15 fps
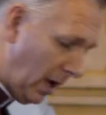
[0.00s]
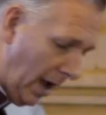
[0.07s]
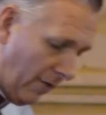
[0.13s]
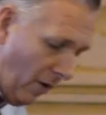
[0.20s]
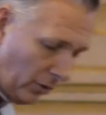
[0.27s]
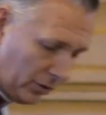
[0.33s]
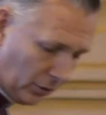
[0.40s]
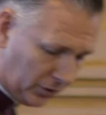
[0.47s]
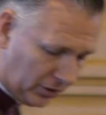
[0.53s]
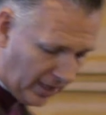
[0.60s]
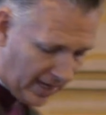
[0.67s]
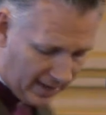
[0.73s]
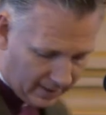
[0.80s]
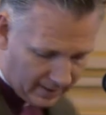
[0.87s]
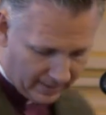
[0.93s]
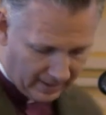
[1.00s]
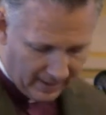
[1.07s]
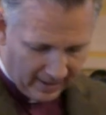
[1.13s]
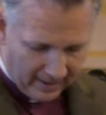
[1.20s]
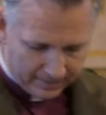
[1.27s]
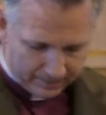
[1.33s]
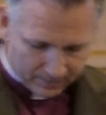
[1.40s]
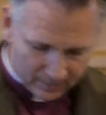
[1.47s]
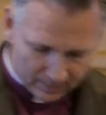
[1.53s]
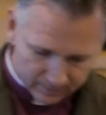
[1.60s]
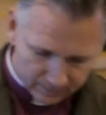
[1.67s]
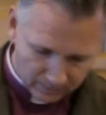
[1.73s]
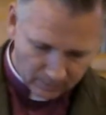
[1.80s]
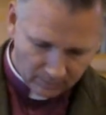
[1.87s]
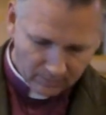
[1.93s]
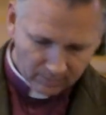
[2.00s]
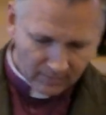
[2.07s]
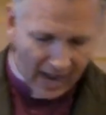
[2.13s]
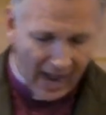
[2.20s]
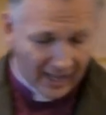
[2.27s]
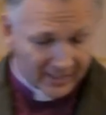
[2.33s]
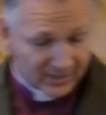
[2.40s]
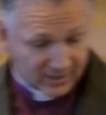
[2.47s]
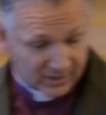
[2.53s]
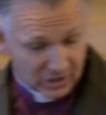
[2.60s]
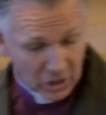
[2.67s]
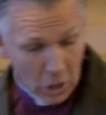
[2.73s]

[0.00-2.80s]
I've also seen us